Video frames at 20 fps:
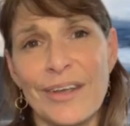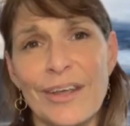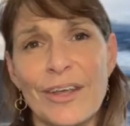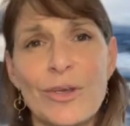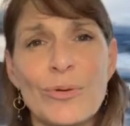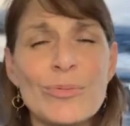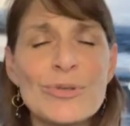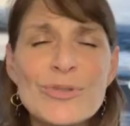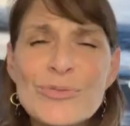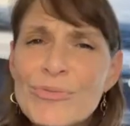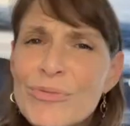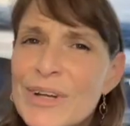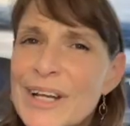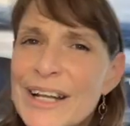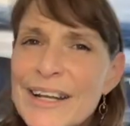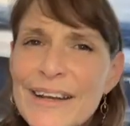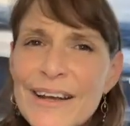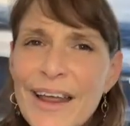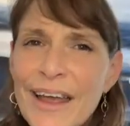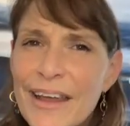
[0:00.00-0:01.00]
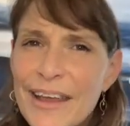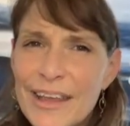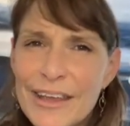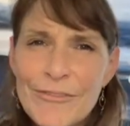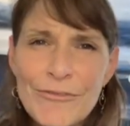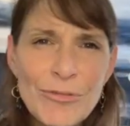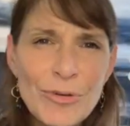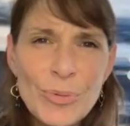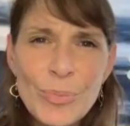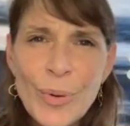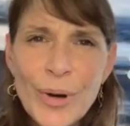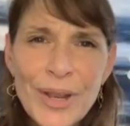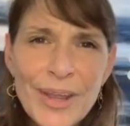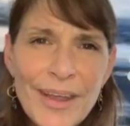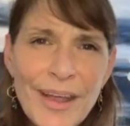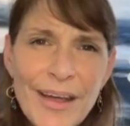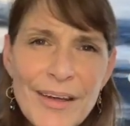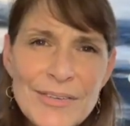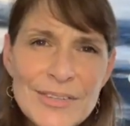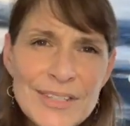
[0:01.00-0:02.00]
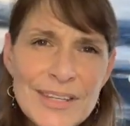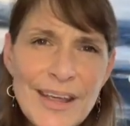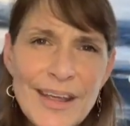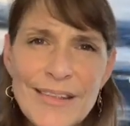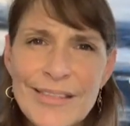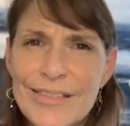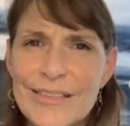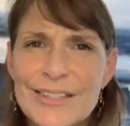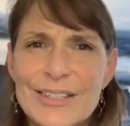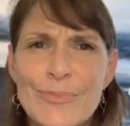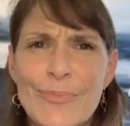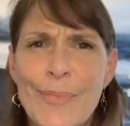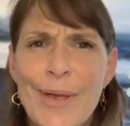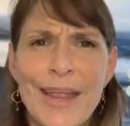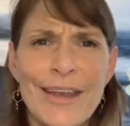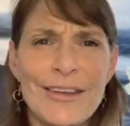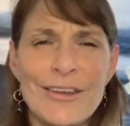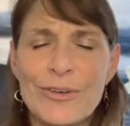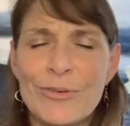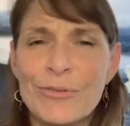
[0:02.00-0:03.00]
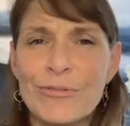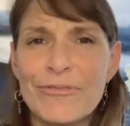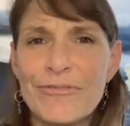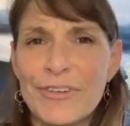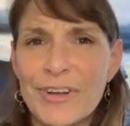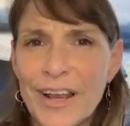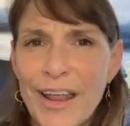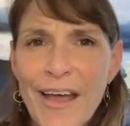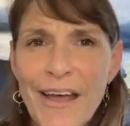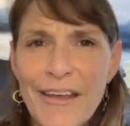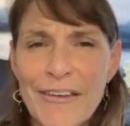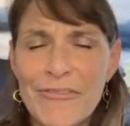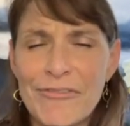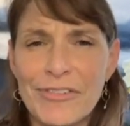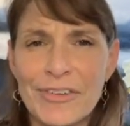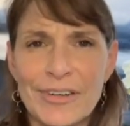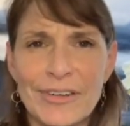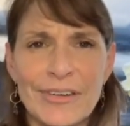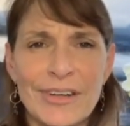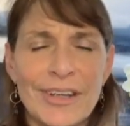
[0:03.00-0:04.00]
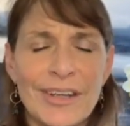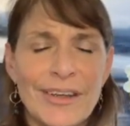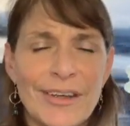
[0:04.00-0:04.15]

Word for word: It was really like everybody else had this manual for life and